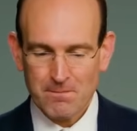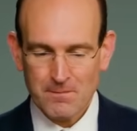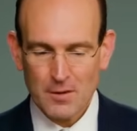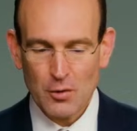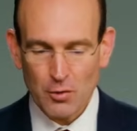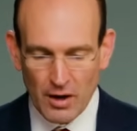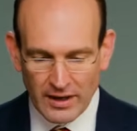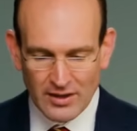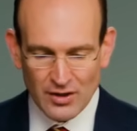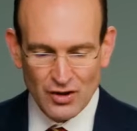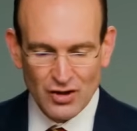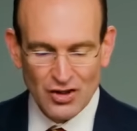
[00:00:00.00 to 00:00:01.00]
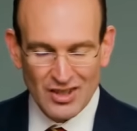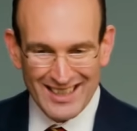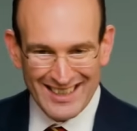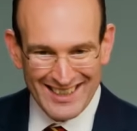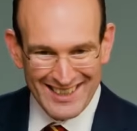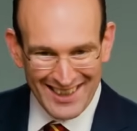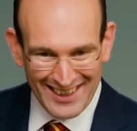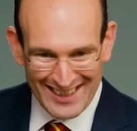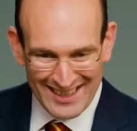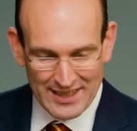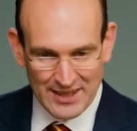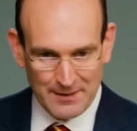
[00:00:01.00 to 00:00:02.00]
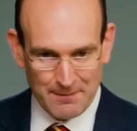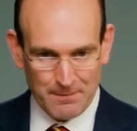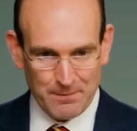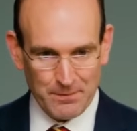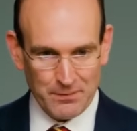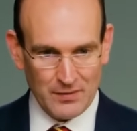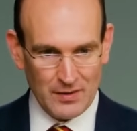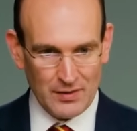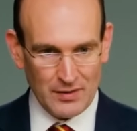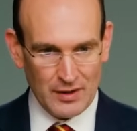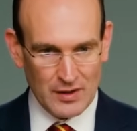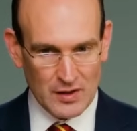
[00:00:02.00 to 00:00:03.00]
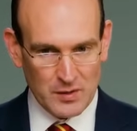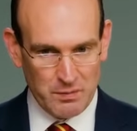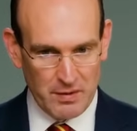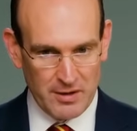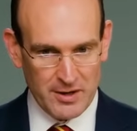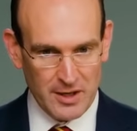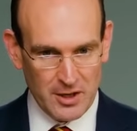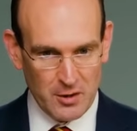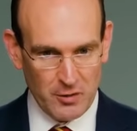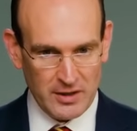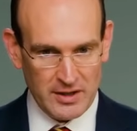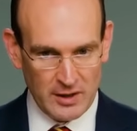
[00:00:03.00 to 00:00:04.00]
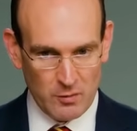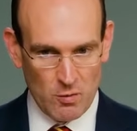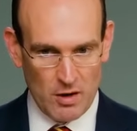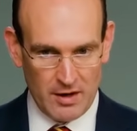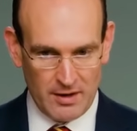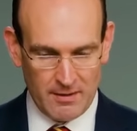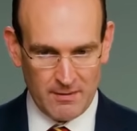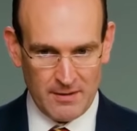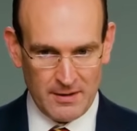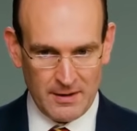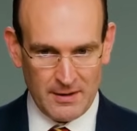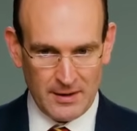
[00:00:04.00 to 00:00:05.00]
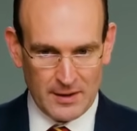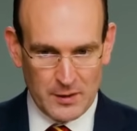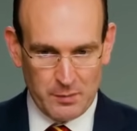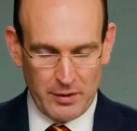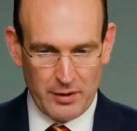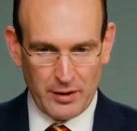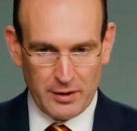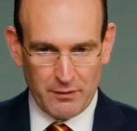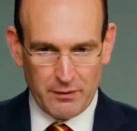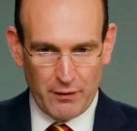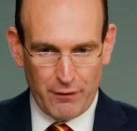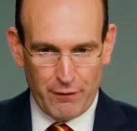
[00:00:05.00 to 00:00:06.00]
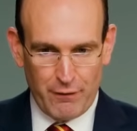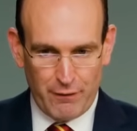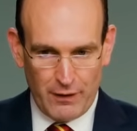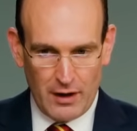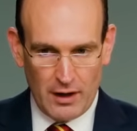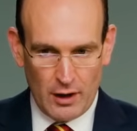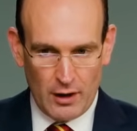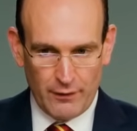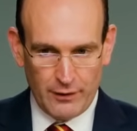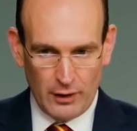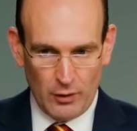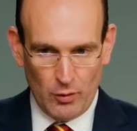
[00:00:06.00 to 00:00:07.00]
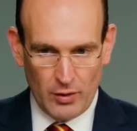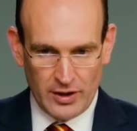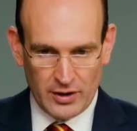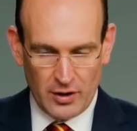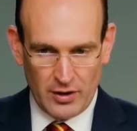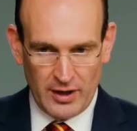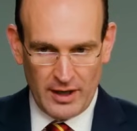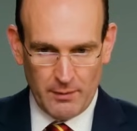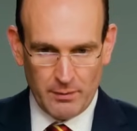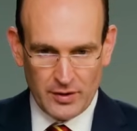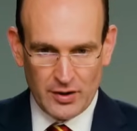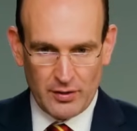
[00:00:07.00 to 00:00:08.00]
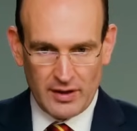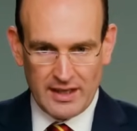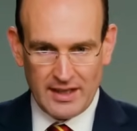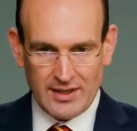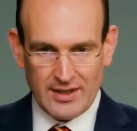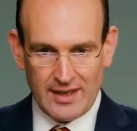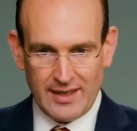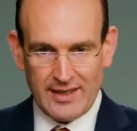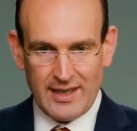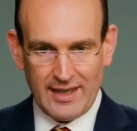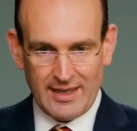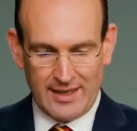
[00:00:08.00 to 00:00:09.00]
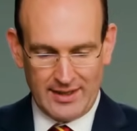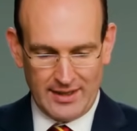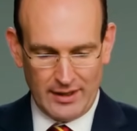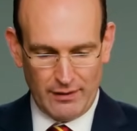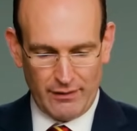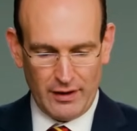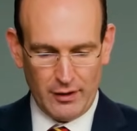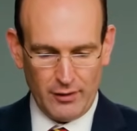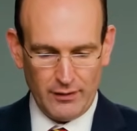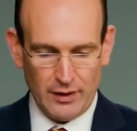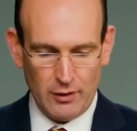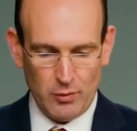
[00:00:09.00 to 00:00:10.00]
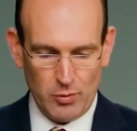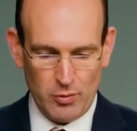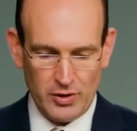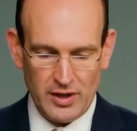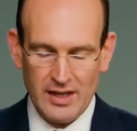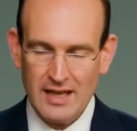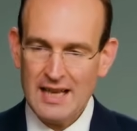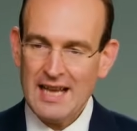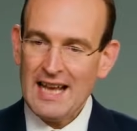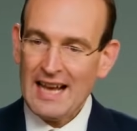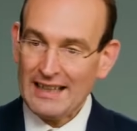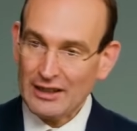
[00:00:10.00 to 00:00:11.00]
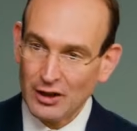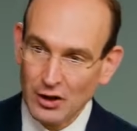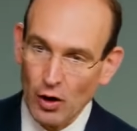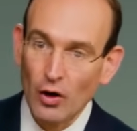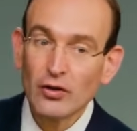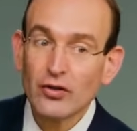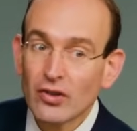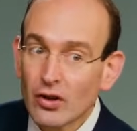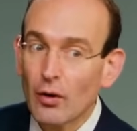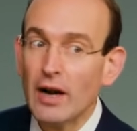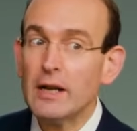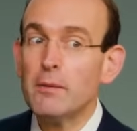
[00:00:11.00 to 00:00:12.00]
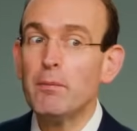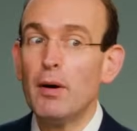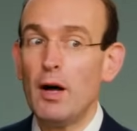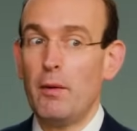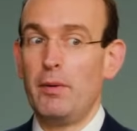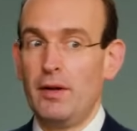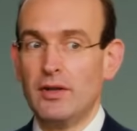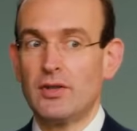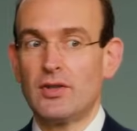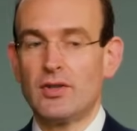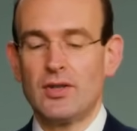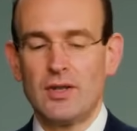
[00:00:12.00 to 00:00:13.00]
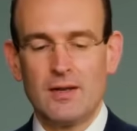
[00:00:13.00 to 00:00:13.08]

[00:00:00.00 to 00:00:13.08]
Christ's delight, the Spirit anointed one, the spirit of the fear of the Lord is on him, so that his delight is in the fear of the Lord. And God's great purpose